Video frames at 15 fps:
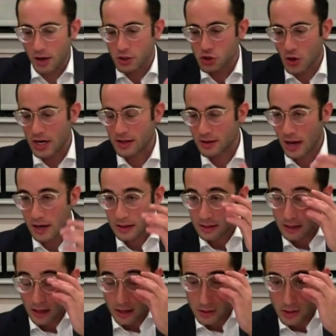train into
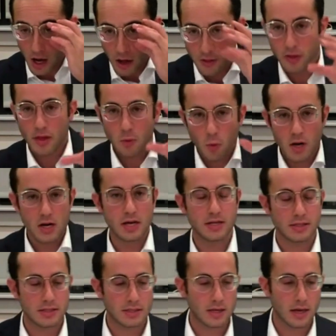anything else other than what it
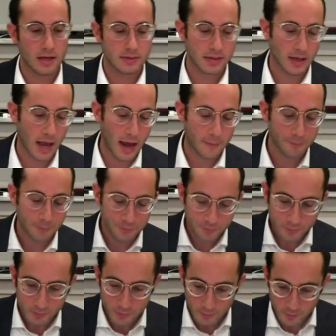is as a cat.
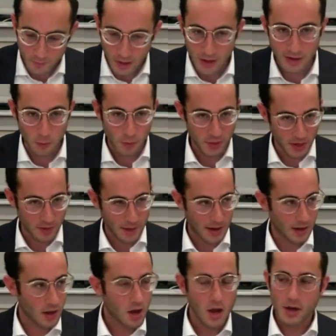Now, when we think
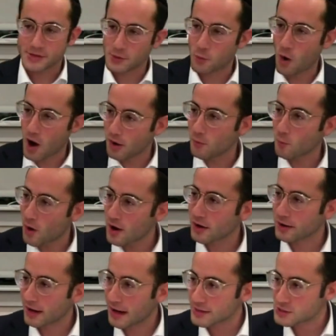about it, so why
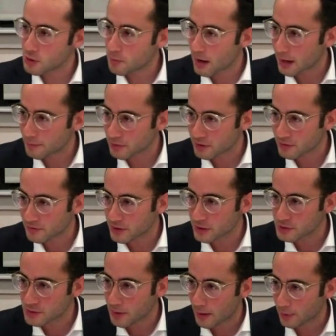are cats so popular, the
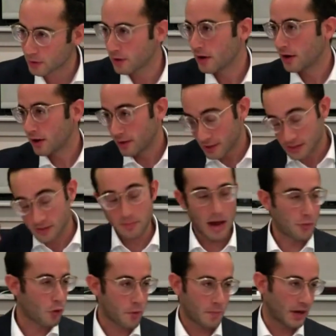videos so popular? This is my
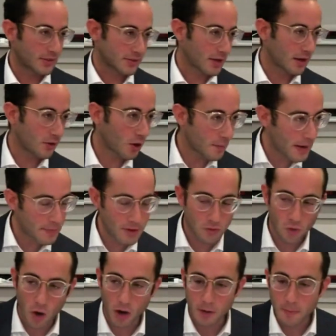thought process, I don't know, I may be
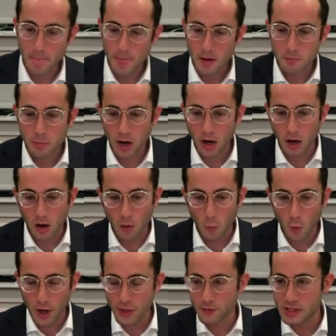wrong, but
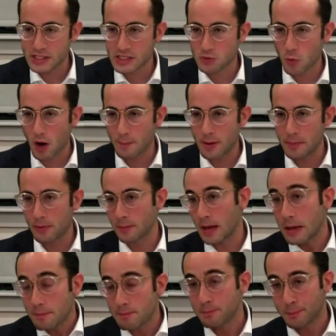one of the reasons why people
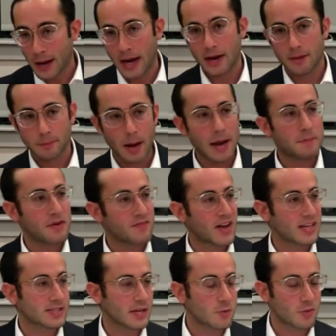might be
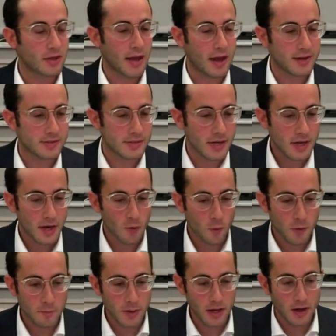fascinated with cats
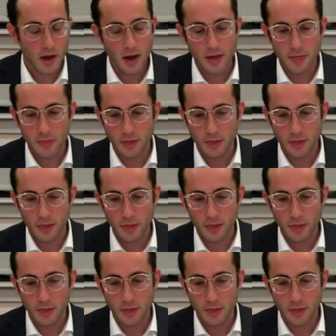would be